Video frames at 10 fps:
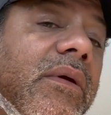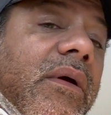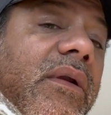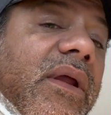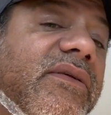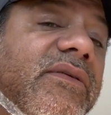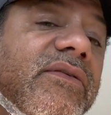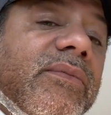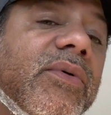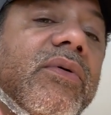Oh, nice and
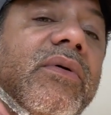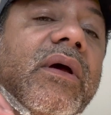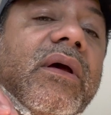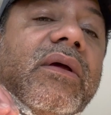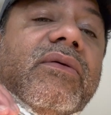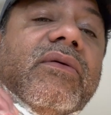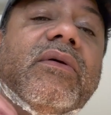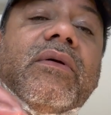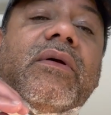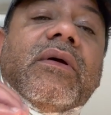smooth, guys.
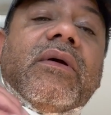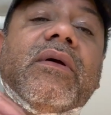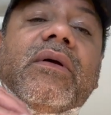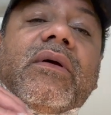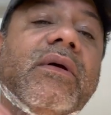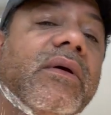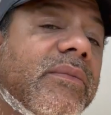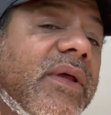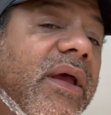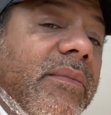
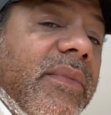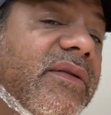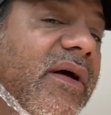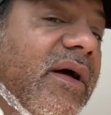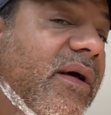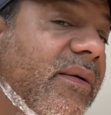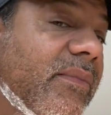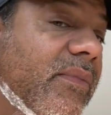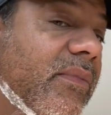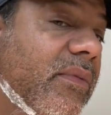Taking my
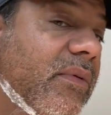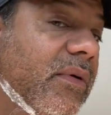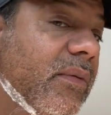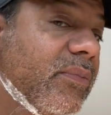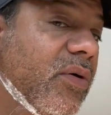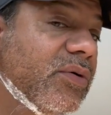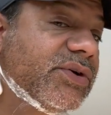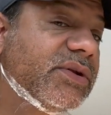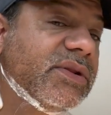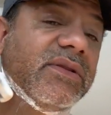time,
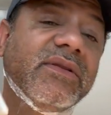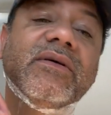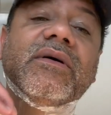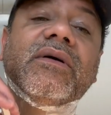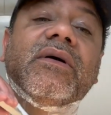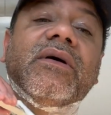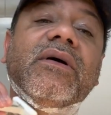approaching the